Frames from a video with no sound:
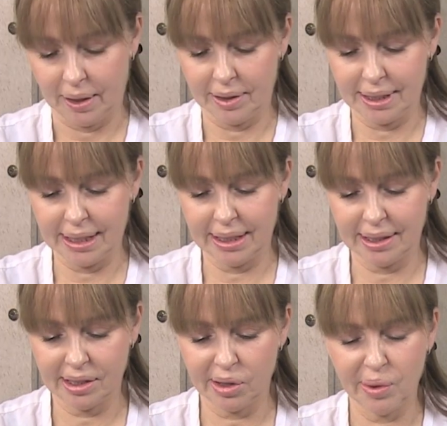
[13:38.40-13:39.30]
Her skin
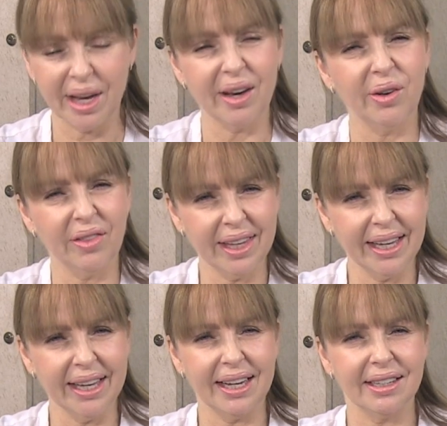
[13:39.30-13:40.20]
is so
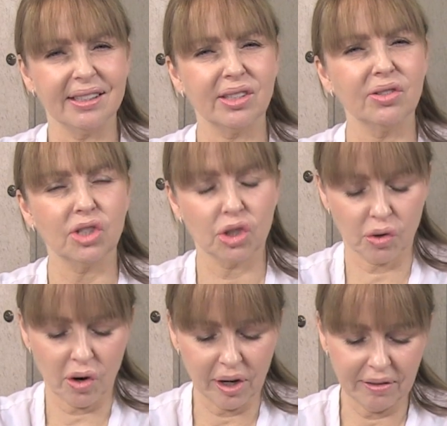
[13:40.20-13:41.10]
healthy and it's so
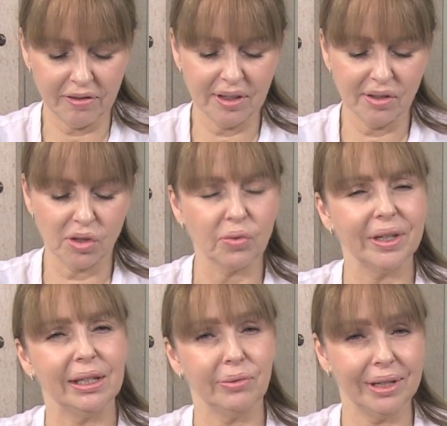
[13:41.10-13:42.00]
strong. It feels
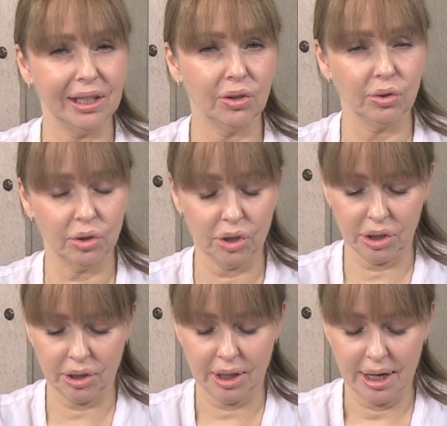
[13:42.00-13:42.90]
really, really good.
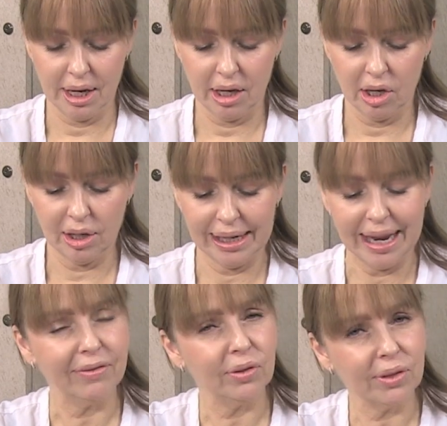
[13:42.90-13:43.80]
Her
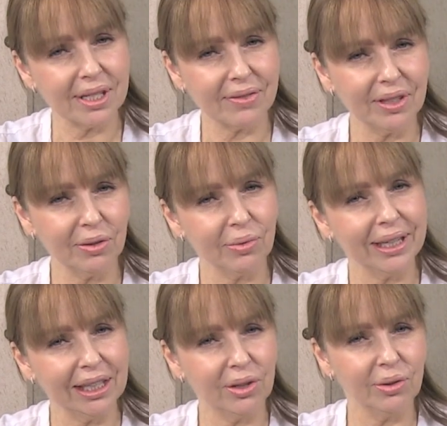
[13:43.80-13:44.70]
levels feel
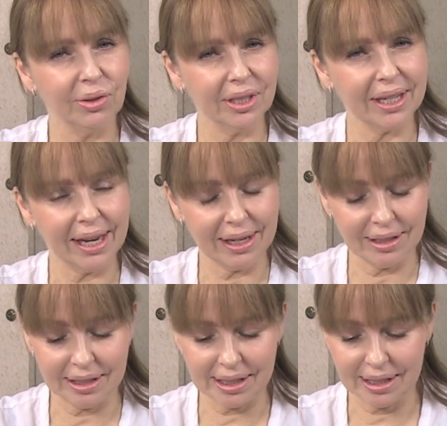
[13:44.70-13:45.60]
really good,
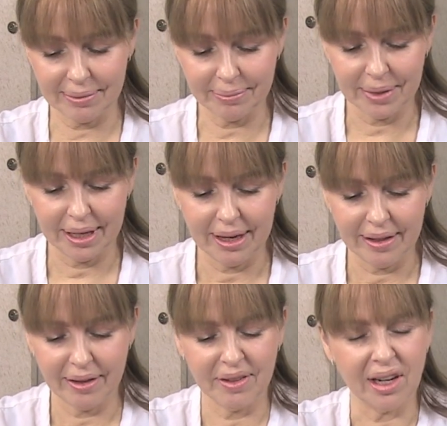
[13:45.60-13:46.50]
and
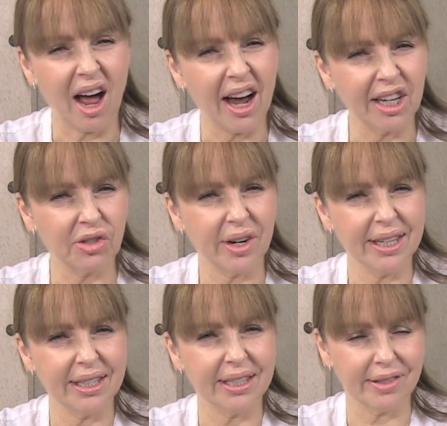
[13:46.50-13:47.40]
they feel
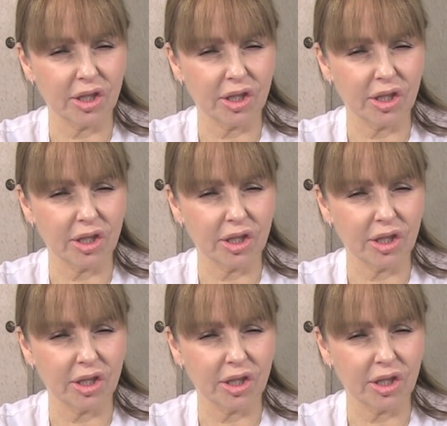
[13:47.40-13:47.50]
hydrated and